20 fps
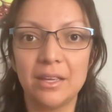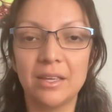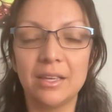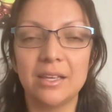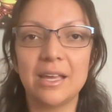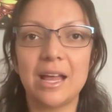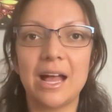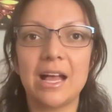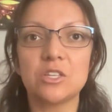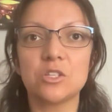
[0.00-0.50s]

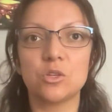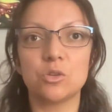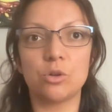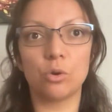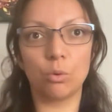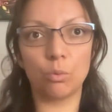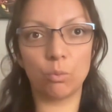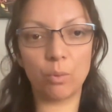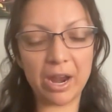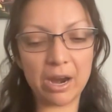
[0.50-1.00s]
Yeah. So
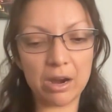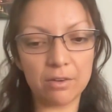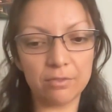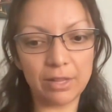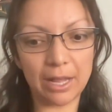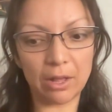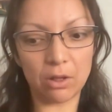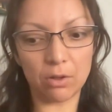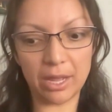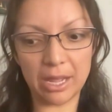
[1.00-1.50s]
you're aware of
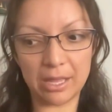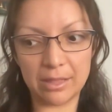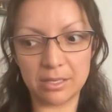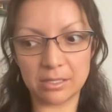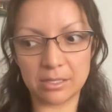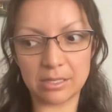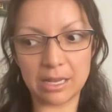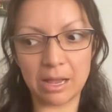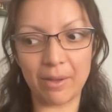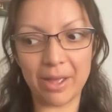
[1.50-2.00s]
like, okay,
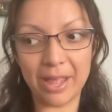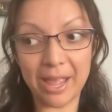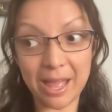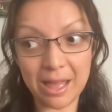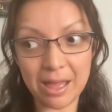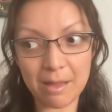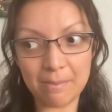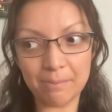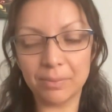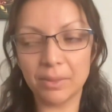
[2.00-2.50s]
this is how I
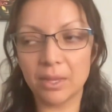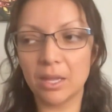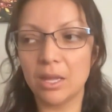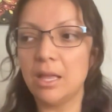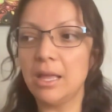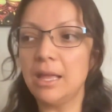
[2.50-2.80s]
am.